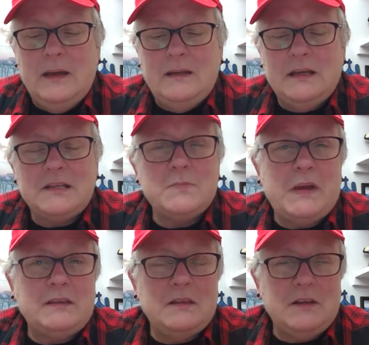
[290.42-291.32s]
and
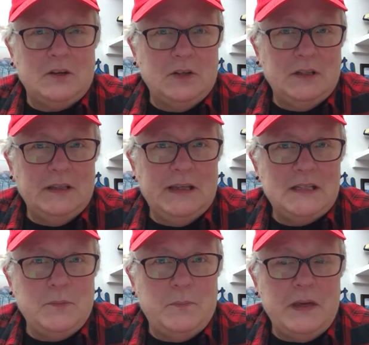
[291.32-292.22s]
expect that they're going to
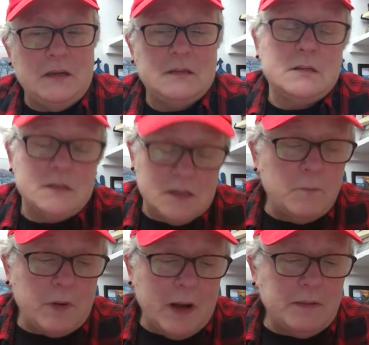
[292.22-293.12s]
lead to peace.
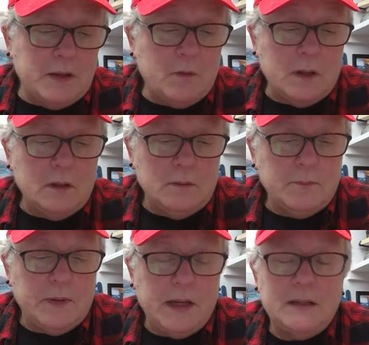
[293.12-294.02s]
Some probably will,
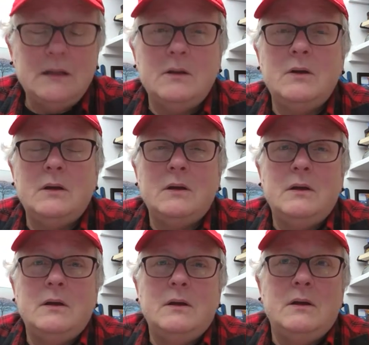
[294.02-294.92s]
but
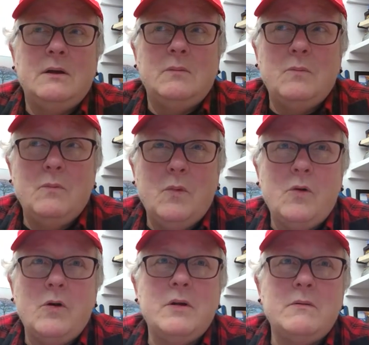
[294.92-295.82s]

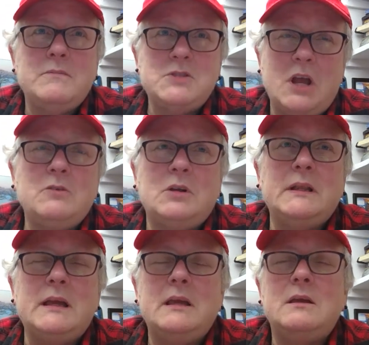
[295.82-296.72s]
more
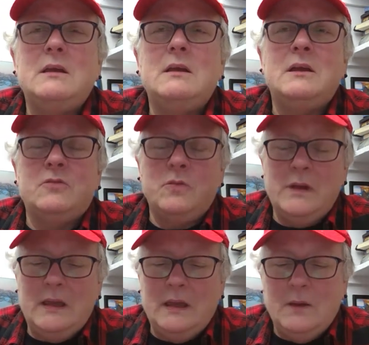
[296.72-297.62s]
generally, if
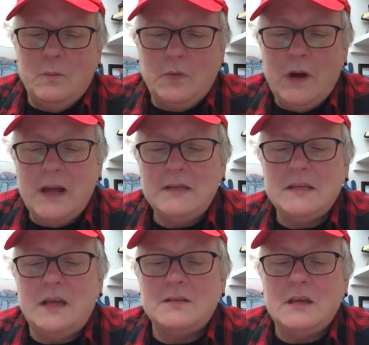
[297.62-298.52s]
we
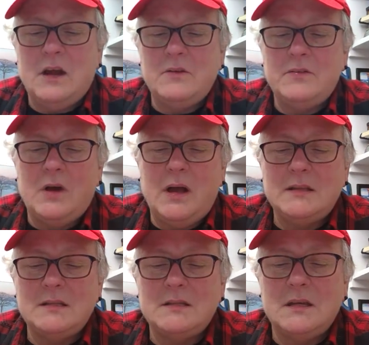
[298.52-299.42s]
process our
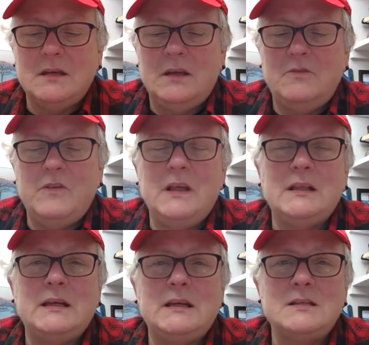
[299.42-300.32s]
thoughts and
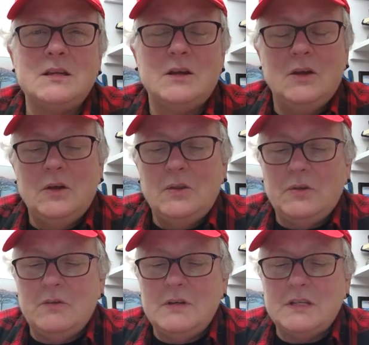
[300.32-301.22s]
feelings,
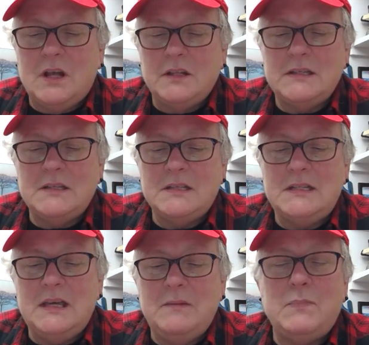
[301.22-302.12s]
the result is
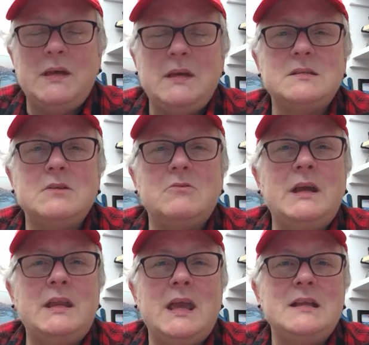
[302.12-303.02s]
deep peace that
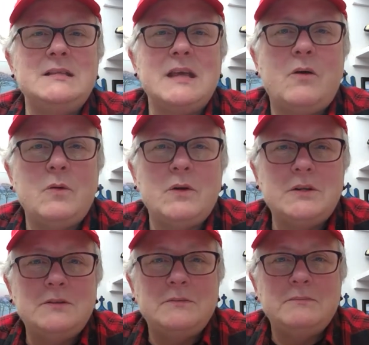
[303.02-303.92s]
radiates outward.